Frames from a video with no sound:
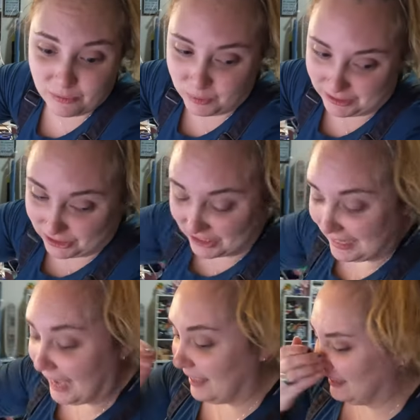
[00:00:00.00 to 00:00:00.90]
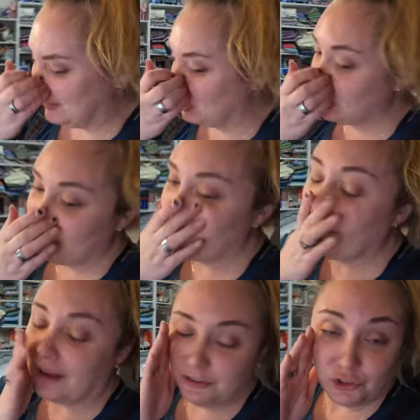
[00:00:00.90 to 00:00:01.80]
We just, it's just
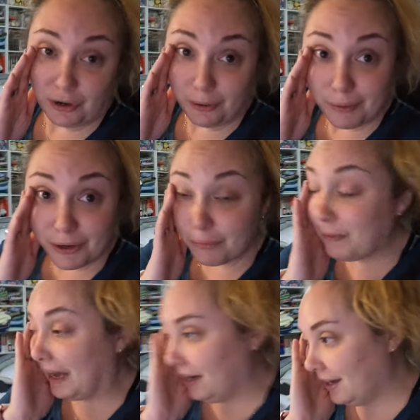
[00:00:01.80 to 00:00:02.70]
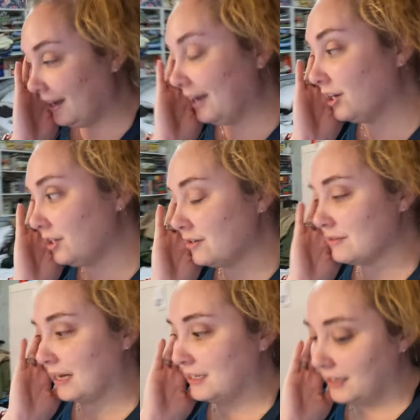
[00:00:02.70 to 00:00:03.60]
full on struggle mode. But in good
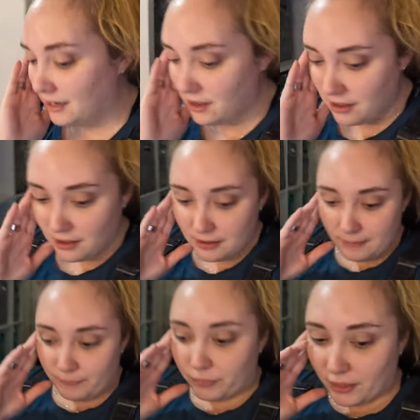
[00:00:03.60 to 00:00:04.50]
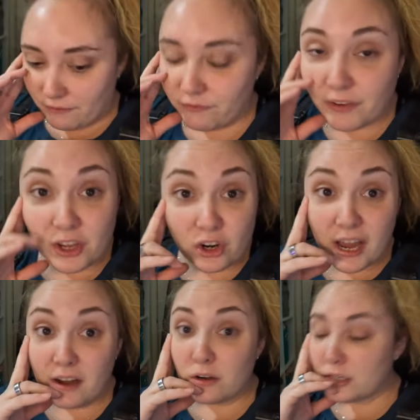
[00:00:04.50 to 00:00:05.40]
news, I did figure
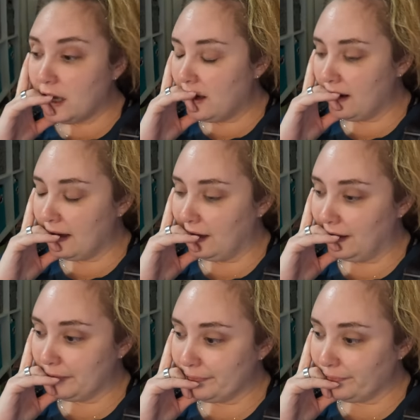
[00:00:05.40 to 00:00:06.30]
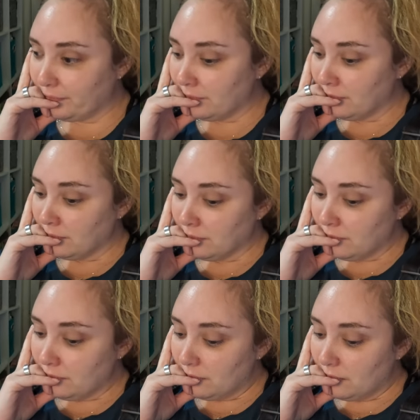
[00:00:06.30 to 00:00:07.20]
out um,
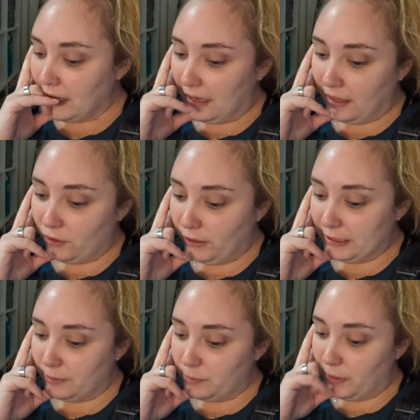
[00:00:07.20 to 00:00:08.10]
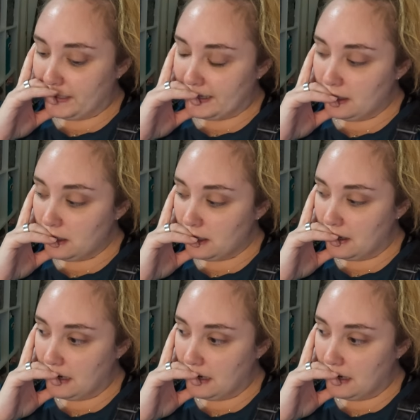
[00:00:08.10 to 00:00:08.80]
another Christmas present.